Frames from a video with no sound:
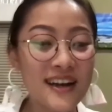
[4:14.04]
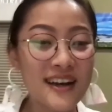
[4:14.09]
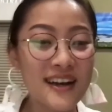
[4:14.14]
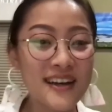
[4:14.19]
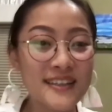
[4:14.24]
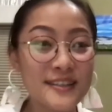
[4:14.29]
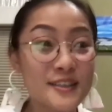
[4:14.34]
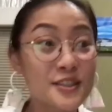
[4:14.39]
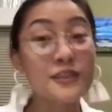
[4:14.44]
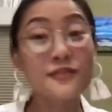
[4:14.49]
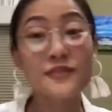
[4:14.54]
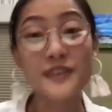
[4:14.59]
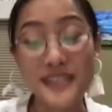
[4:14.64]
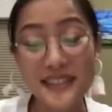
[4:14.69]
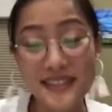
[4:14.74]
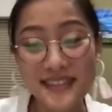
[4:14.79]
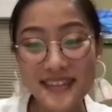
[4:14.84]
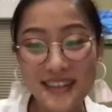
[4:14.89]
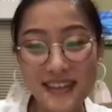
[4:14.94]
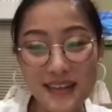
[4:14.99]

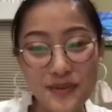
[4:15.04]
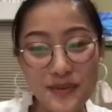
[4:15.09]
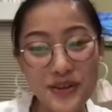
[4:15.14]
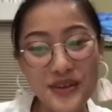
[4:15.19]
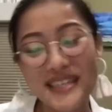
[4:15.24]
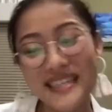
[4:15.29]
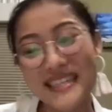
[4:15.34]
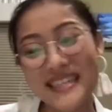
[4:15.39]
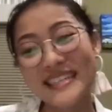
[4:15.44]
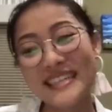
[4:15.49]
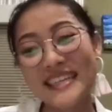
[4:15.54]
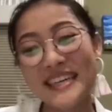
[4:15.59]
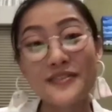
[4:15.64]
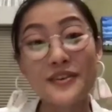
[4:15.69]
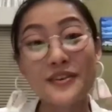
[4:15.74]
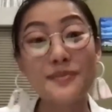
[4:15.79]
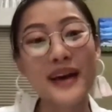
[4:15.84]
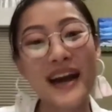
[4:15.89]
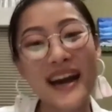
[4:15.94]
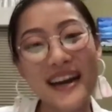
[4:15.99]
service to the community and
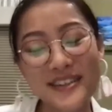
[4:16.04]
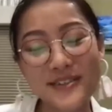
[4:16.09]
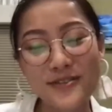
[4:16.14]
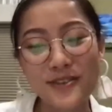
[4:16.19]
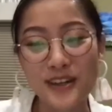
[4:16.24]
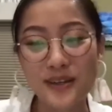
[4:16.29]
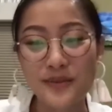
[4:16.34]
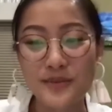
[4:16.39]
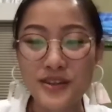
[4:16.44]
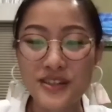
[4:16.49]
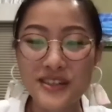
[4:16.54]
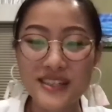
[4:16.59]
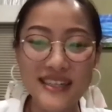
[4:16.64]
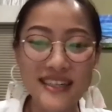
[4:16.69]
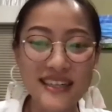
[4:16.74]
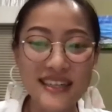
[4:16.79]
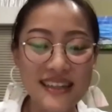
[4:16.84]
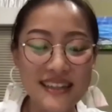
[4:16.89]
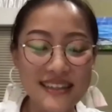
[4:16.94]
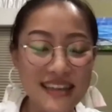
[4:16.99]
giving back to our community.
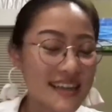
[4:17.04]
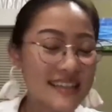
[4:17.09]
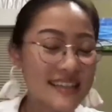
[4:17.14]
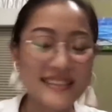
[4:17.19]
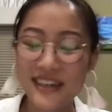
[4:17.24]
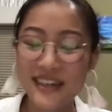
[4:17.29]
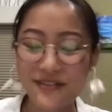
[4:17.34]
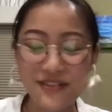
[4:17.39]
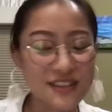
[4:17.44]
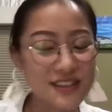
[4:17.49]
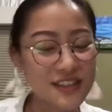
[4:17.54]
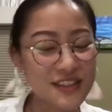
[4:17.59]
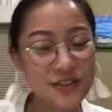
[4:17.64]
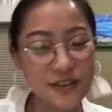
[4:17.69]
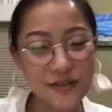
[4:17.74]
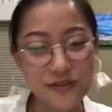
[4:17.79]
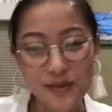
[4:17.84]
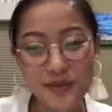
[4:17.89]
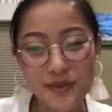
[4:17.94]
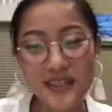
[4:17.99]
And that is definitely
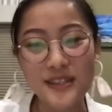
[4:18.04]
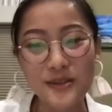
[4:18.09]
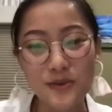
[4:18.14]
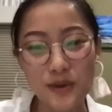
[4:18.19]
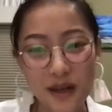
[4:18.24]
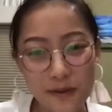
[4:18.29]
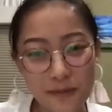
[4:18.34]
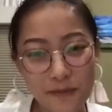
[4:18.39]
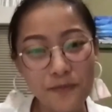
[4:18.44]
true for me as well.